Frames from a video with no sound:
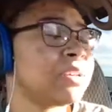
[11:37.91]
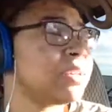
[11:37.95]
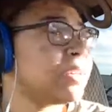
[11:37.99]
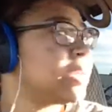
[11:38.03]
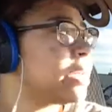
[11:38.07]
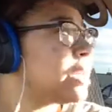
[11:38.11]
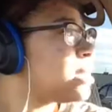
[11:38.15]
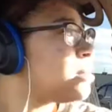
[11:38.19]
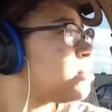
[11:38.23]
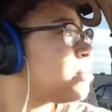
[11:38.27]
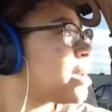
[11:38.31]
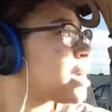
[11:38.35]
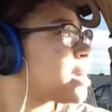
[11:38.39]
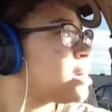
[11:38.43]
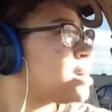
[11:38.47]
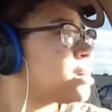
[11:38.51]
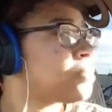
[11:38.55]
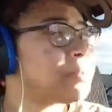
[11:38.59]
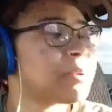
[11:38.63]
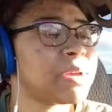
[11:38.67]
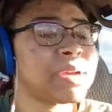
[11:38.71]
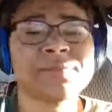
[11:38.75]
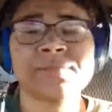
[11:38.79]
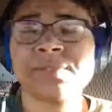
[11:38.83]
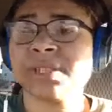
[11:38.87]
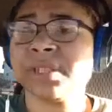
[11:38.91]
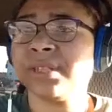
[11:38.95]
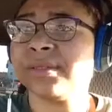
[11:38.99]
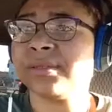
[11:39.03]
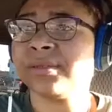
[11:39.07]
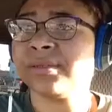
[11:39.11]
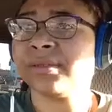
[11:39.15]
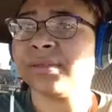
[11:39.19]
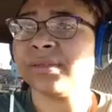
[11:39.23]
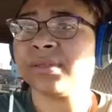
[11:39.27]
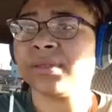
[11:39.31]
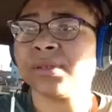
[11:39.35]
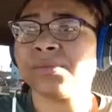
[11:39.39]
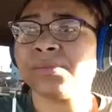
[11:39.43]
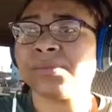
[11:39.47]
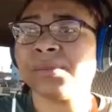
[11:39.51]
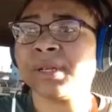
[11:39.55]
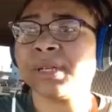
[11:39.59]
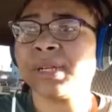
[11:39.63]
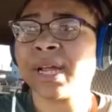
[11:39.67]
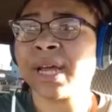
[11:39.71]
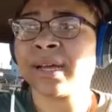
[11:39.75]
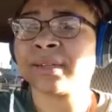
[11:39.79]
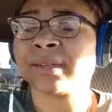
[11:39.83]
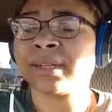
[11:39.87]
getting back up after
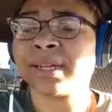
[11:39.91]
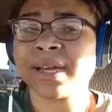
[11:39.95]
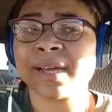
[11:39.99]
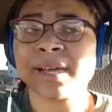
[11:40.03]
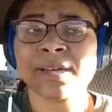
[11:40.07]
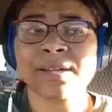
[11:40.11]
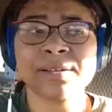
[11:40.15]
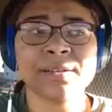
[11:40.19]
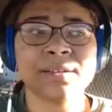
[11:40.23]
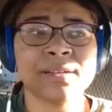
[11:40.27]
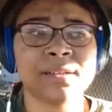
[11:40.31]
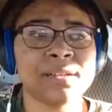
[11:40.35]
been knocked down.